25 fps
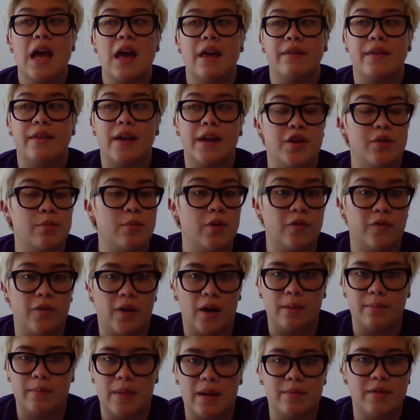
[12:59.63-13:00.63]
Then you move
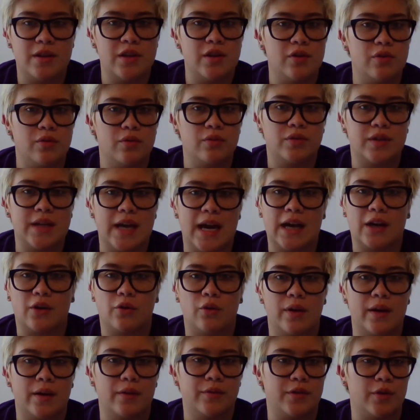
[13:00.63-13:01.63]
on. Maybe you
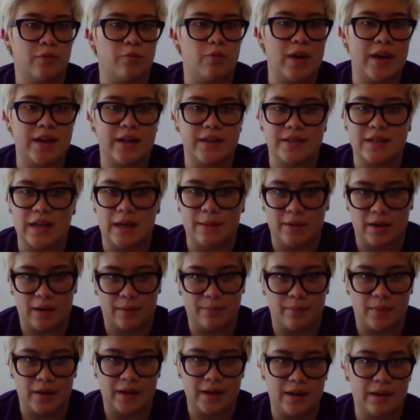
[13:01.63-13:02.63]
tackle the written assignment
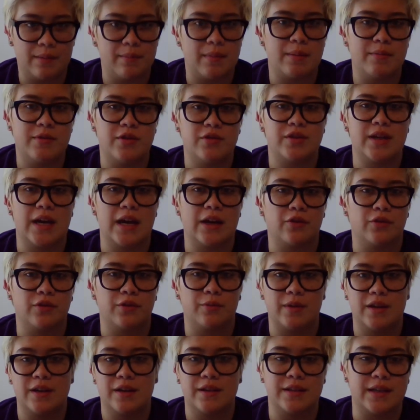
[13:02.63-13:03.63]
on Monday. Maybe you tackle
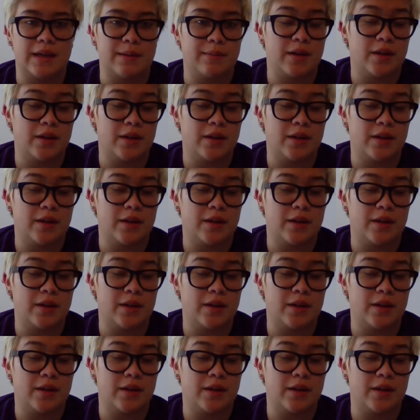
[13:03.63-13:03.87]
the written assignment